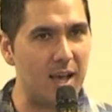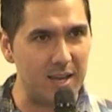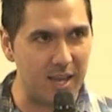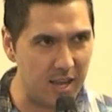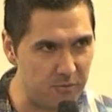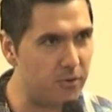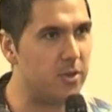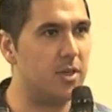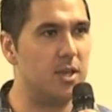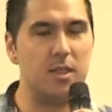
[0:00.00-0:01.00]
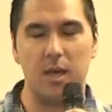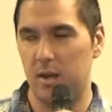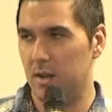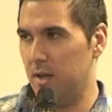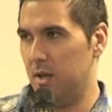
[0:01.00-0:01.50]
cut everything that
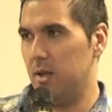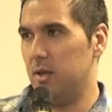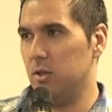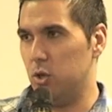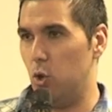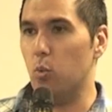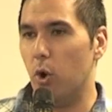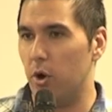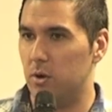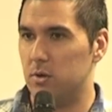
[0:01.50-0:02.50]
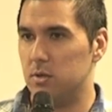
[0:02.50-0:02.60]
you were,